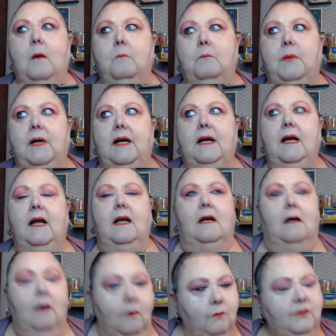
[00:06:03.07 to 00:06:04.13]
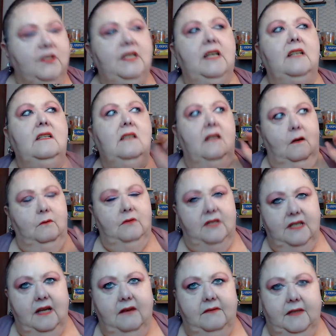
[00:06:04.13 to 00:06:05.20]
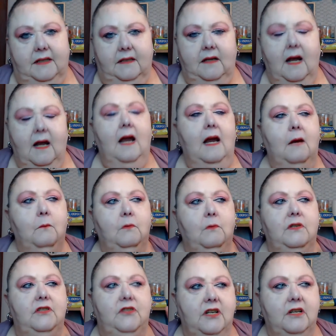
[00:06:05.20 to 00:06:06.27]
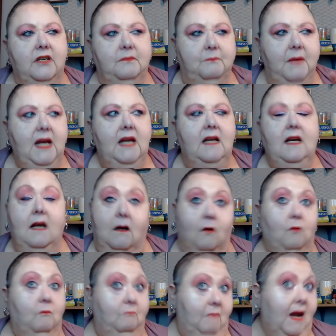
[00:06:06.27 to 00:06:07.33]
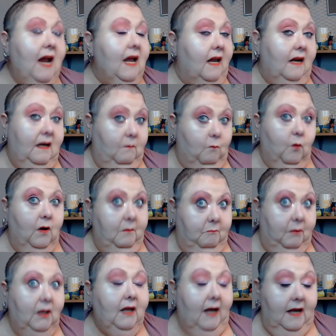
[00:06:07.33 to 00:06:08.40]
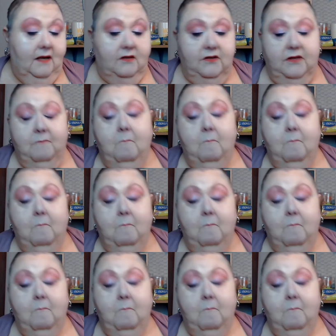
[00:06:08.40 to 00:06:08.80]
But in 06 and 07, it was just me and the old man in one place.